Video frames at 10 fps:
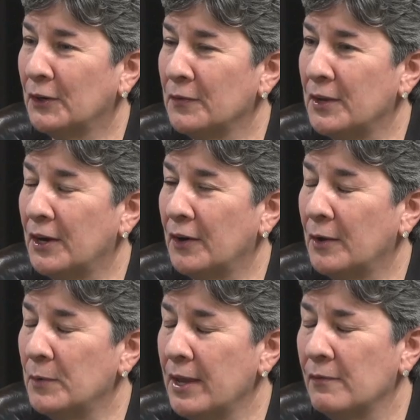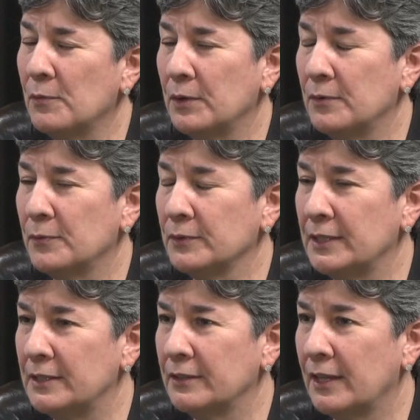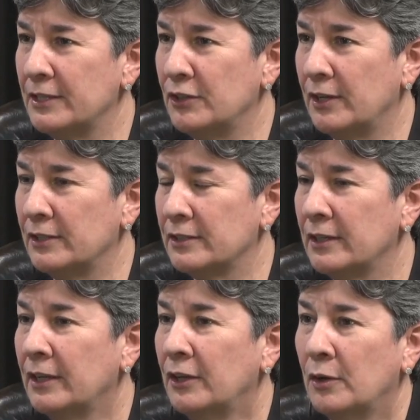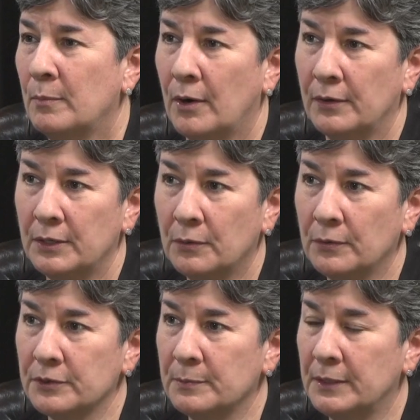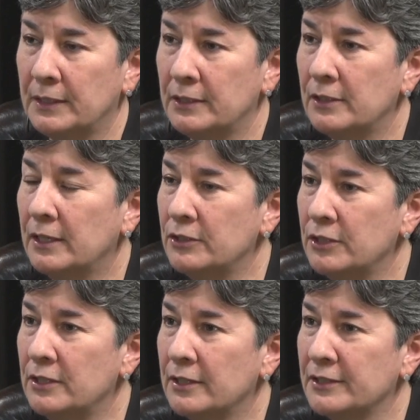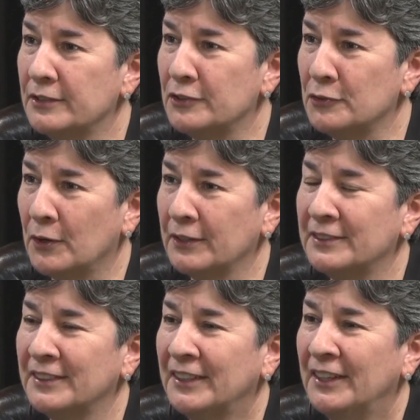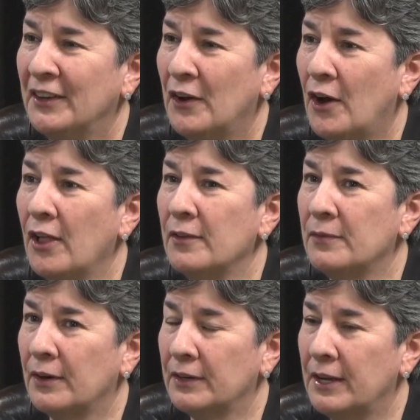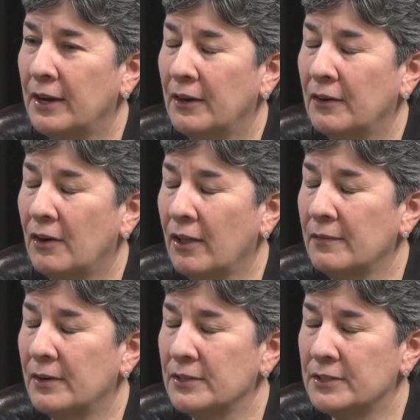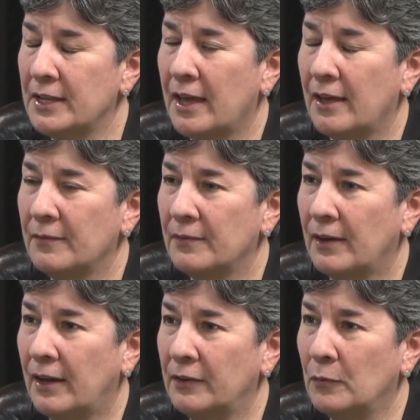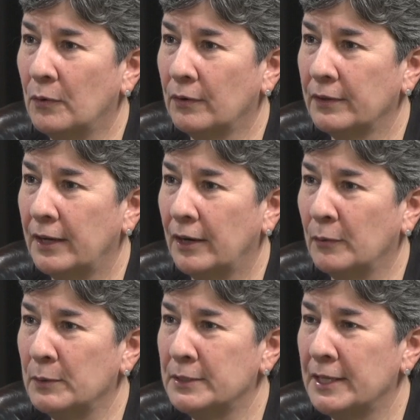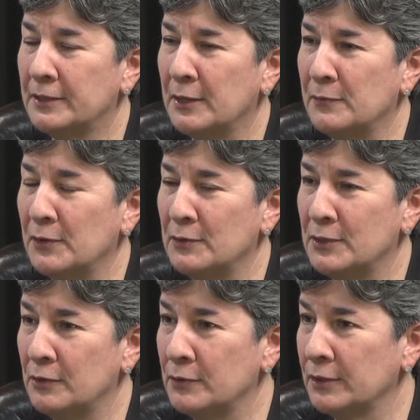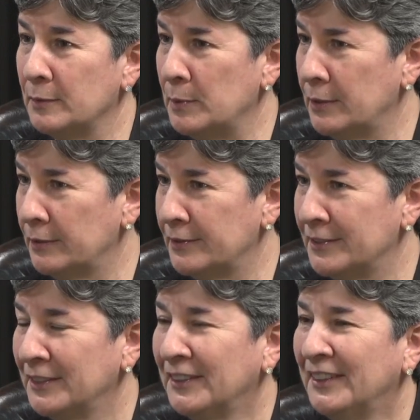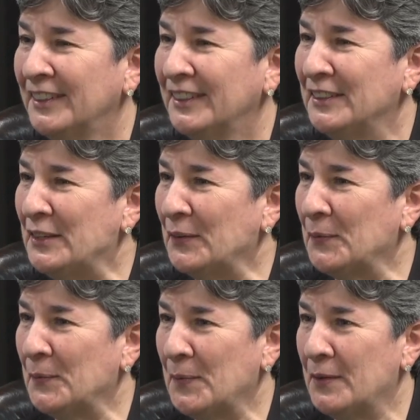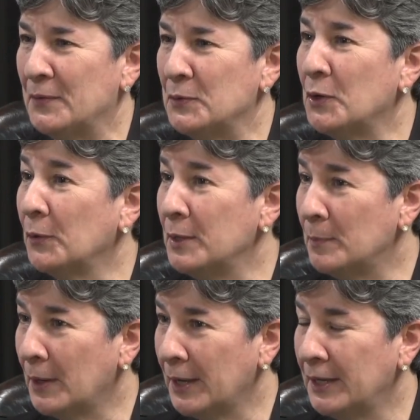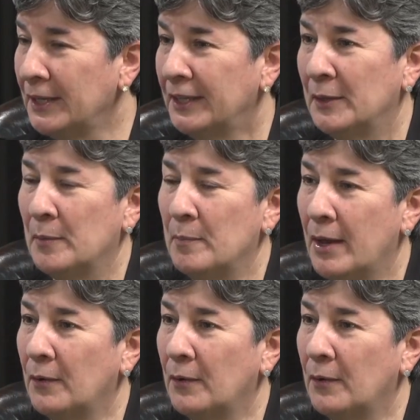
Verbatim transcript: yeah. are there. And we have a wonderful dental hygienist, Maureen Holzman, and, mm. and she does instruct Excellent. all of our care, all of our staff on oral care. We take that very seriously because, you know, if you don't mm -hmm. eat mm-hmm. by mm -hmm.